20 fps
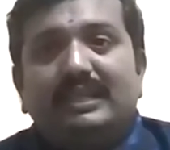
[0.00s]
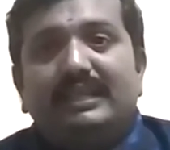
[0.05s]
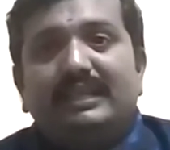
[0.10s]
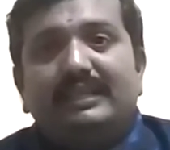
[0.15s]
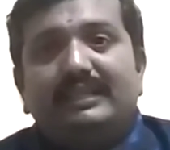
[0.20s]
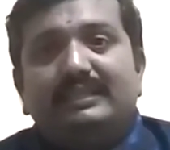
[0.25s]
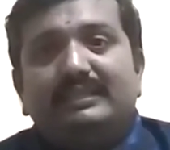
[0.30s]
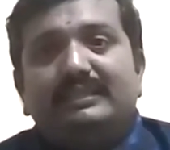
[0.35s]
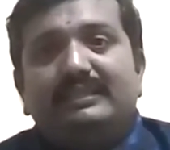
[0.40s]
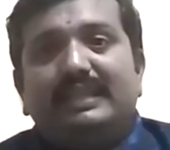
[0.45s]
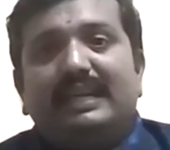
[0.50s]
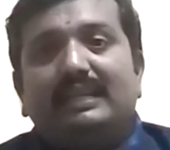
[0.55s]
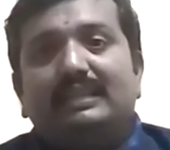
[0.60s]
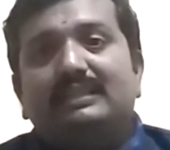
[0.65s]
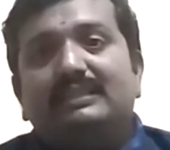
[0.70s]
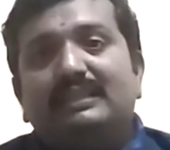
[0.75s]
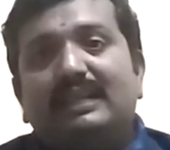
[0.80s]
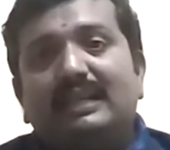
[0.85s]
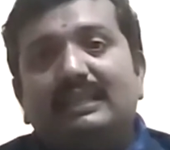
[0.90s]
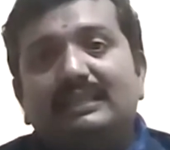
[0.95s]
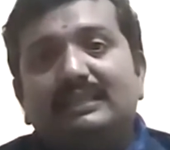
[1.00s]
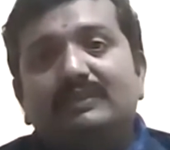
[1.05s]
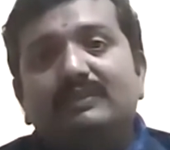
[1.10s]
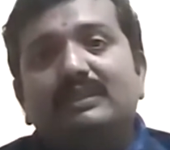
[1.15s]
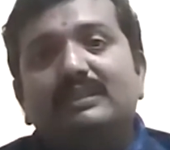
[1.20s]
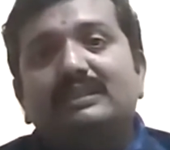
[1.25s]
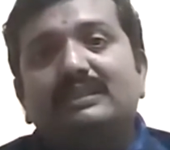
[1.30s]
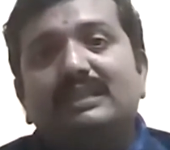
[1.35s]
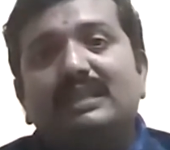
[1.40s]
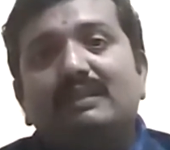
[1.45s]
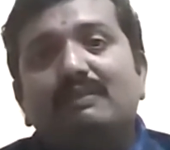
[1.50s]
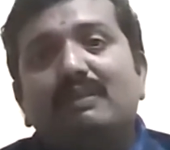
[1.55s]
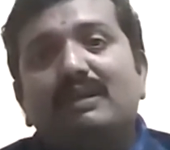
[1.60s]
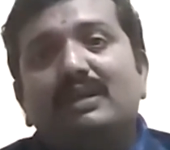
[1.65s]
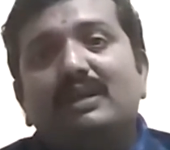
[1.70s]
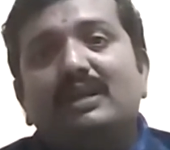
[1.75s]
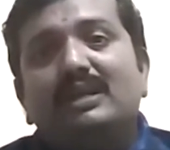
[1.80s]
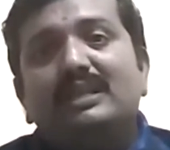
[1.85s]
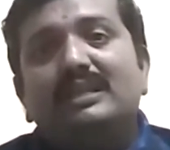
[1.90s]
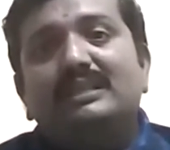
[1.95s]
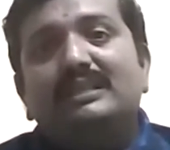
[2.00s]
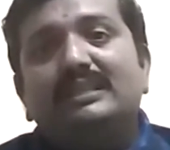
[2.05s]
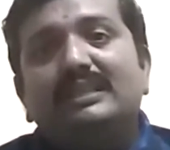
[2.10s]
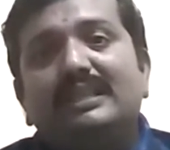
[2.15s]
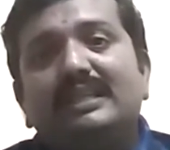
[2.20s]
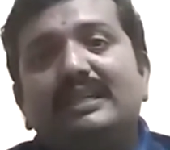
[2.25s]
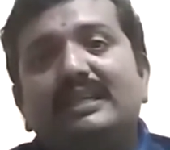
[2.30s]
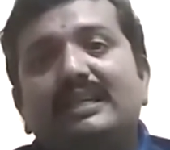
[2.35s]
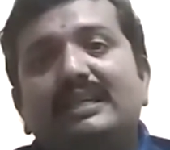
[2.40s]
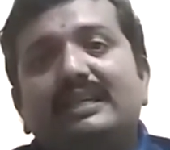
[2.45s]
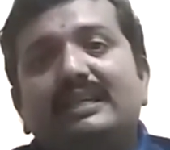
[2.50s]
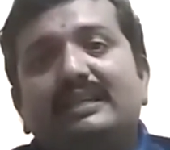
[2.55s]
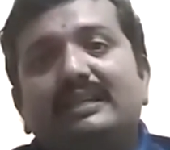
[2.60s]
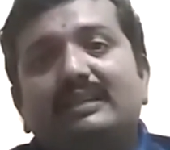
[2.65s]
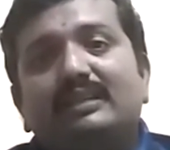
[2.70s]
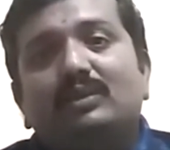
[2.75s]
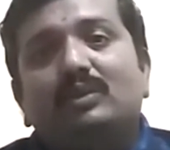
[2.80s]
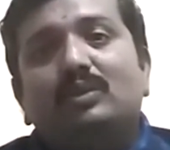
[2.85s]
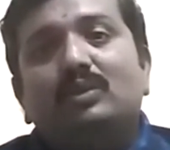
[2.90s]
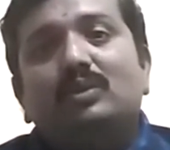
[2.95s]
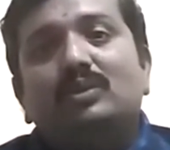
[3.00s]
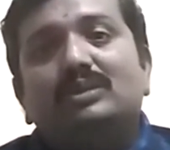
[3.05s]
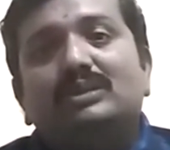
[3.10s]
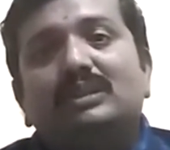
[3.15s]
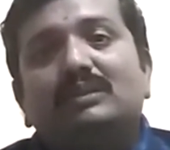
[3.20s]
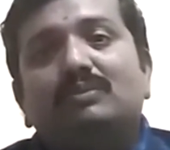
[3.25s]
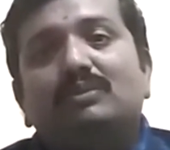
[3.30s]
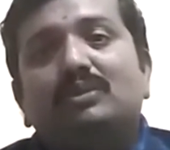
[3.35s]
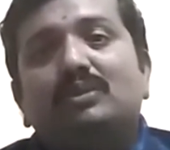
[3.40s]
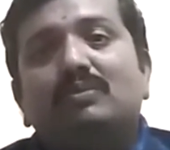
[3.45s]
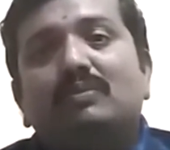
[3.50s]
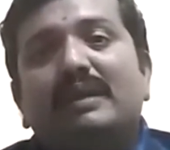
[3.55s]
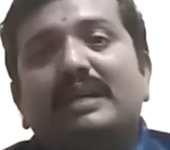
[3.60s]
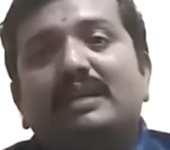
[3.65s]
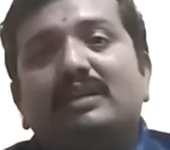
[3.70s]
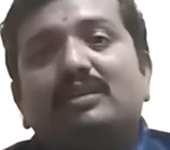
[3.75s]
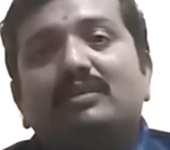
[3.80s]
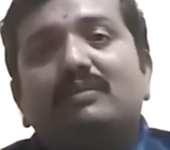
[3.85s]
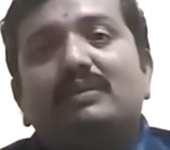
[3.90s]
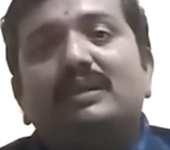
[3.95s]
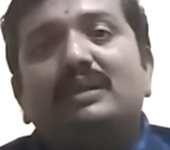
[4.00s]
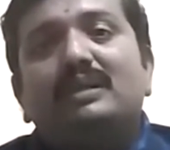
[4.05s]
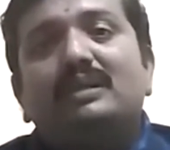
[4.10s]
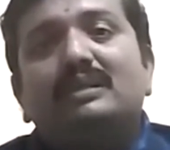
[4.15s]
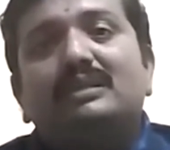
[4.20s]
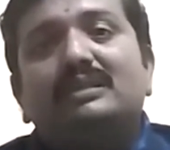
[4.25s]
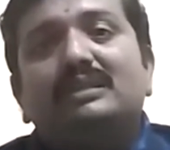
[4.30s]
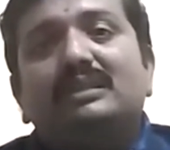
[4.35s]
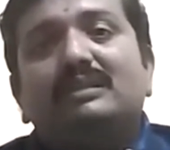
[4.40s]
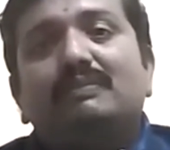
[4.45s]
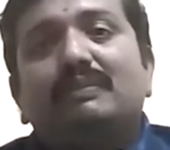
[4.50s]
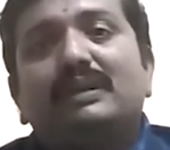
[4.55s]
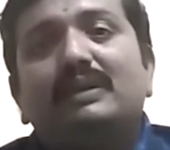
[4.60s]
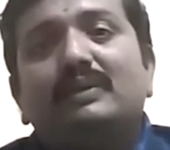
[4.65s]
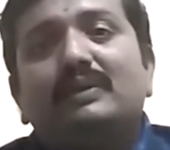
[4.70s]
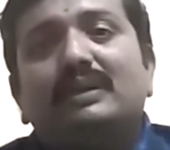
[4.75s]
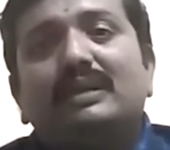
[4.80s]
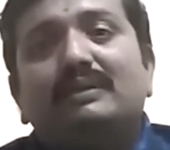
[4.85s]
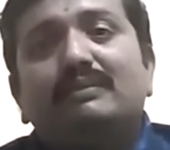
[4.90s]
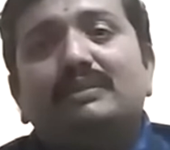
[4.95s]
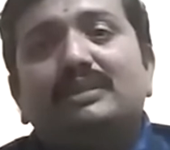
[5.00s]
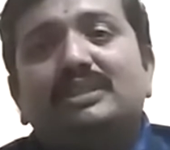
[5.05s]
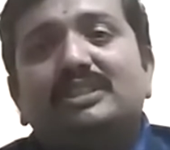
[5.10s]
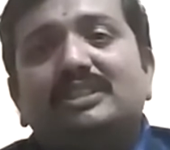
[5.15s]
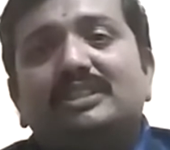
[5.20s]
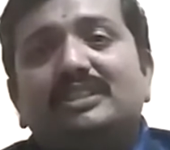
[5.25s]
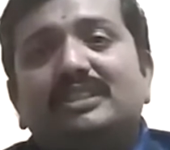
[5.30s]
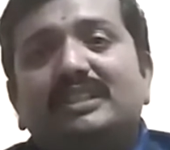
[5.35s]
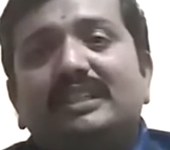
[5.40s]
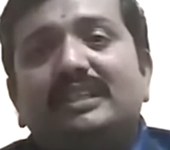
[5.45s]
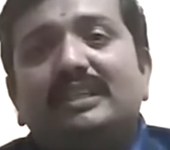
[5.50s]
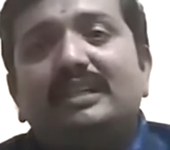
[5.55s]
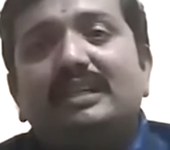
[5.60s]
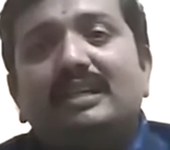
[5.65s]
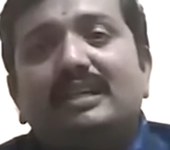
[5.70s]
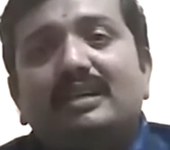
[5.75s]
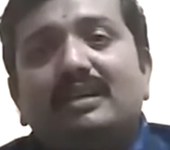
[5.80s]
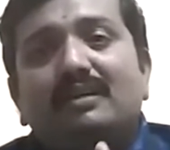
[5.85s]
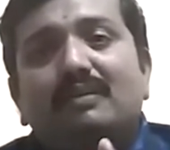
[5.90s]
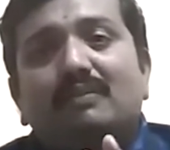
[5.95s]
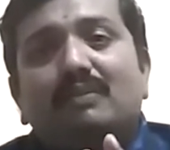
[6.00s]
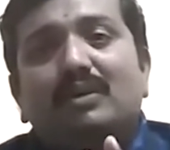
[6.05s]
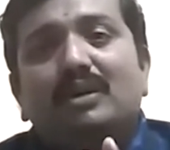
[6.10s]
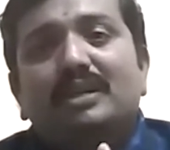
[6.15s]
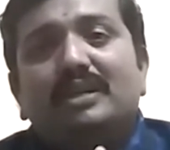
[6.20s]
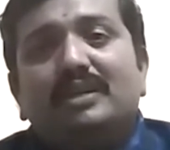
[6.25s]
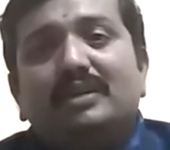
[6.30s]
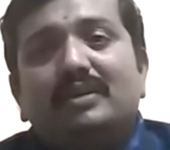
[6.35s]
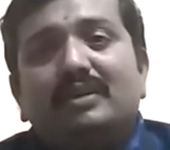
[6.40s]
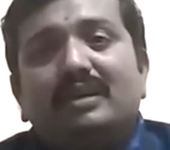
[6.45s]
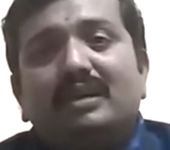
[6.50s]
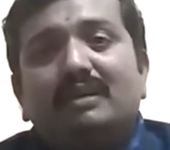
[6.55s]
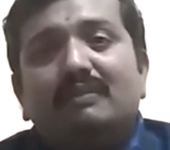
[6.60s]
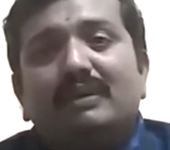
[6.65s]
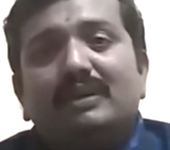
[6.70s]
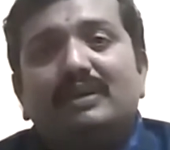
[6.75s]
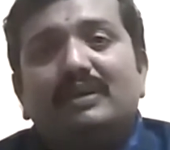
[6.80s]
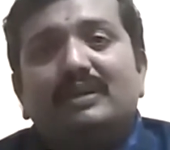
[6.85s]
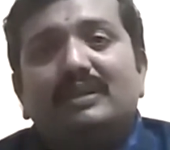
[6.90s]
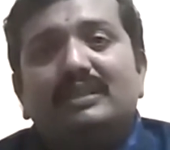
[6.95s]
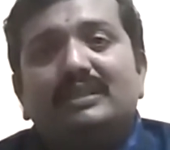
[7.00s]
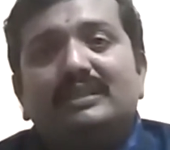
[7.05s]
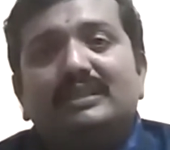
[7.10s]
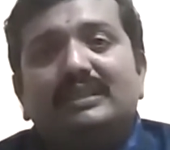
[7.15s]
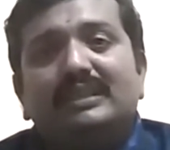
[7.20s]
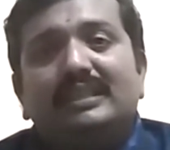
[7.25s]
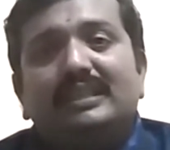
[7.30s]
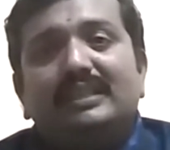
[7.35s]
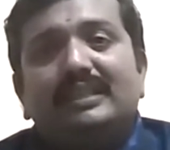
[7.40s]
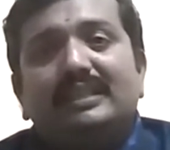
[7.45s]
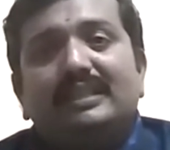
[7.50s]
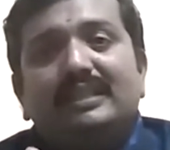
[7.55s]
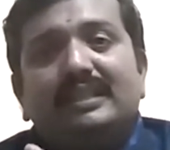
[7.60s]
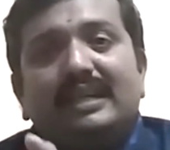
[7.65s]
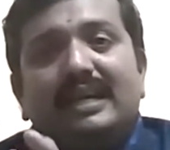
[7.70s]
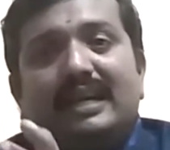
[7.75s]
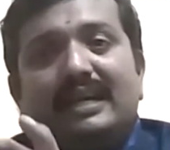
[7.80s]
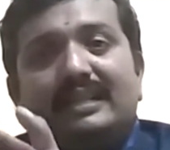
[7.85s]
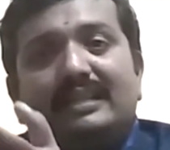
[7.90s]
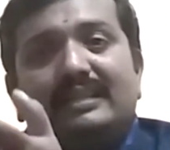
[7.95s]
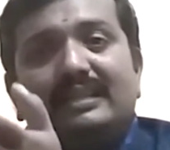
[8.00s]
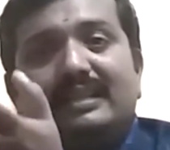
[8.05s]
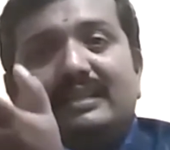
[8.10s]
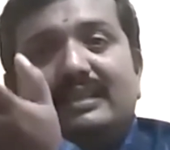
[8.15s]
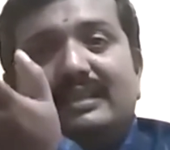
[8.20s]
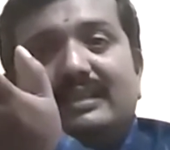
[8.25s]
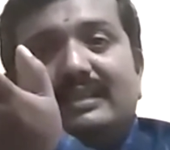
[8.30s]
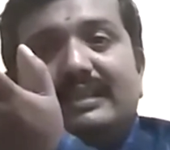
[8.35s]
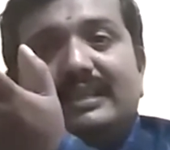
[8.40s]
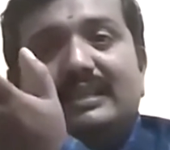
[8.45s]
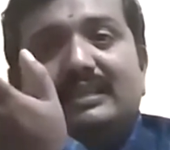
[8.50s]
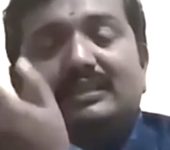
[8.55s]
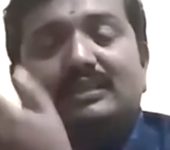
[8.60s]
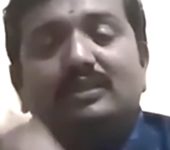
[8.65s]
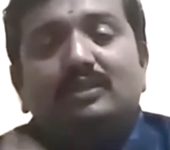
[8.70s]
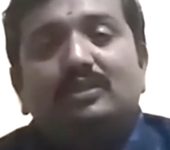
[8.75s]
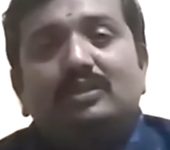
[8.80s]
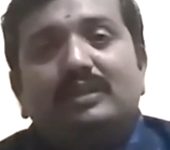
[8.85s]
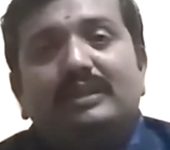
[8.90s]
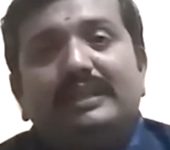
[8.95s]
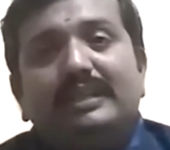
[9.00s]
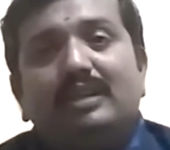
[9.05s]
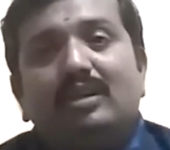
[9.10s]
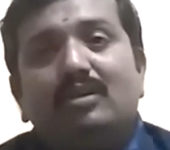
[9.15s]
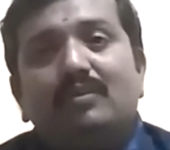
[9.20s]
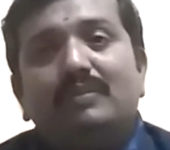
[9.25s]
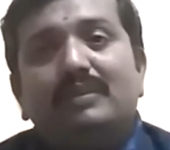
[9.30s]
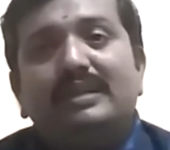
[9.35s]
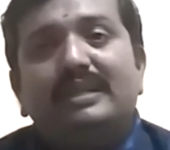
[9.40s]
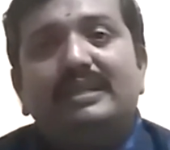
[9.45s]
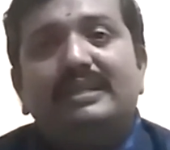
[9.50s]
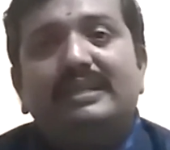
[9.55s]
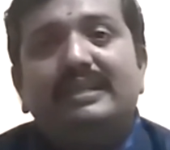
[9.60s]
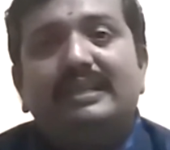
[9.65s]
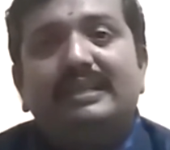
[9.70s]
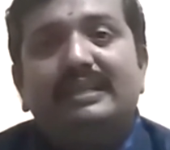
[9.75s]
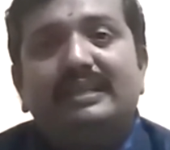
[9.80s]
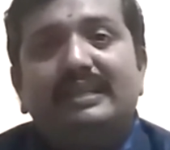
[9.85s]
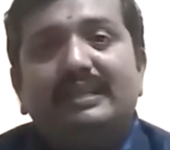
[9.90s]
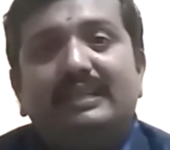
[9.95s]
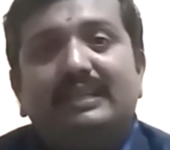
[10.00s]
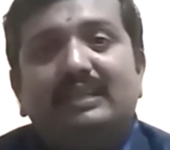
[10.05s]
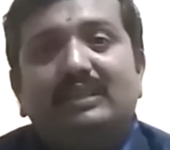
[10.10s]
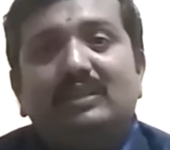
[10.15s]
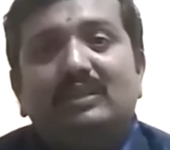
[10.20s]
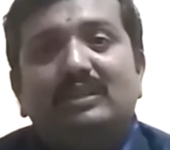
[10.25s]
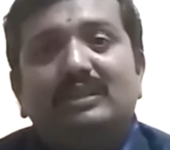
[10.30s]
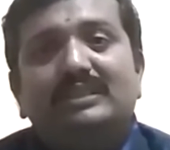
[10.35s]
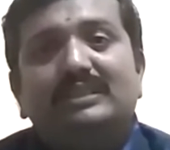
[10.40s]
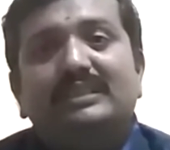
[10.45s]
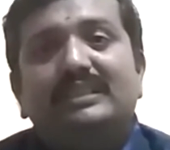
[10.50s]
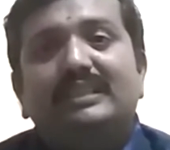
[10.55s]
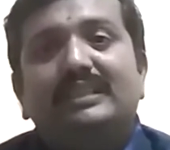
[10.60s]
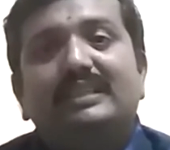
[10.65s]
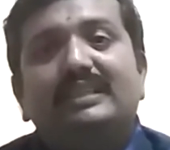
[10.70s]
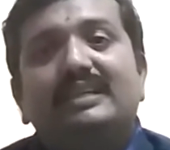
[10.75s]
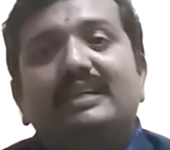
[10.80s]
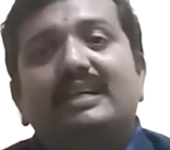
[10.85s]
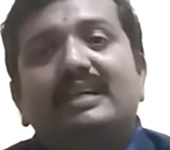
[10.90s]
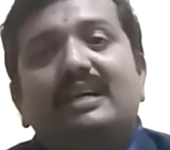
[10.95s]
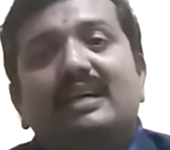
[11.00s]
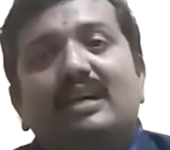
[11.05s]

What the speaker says: It starts with cell biology, it goes up to microbiology, biochemistry, molecular biology, and then it takes you to recombinant DNA technology,